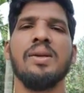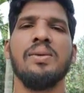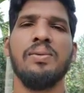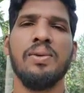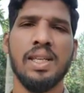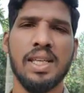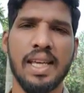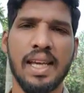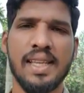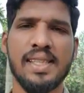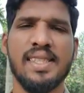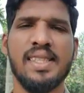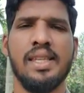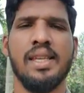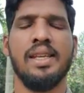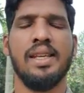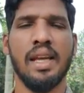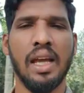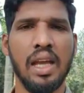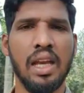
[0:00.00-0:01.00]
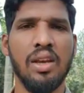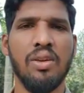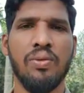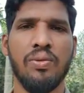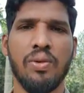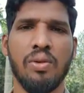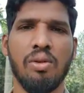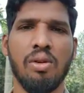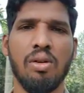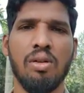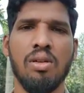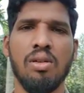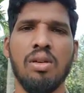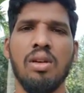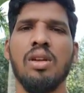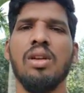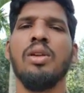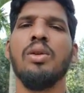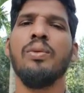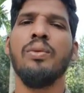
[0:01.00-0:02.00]
we can see rainfall
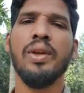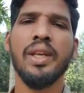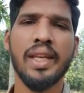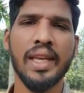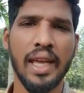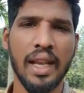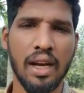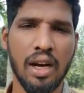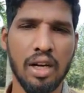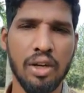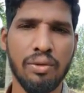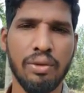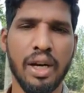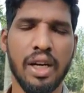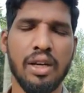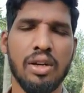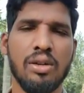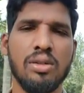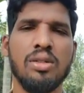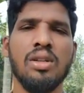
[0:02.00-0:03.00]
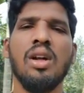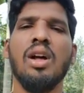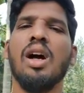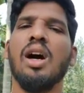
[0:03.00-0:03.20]
we cannot find out,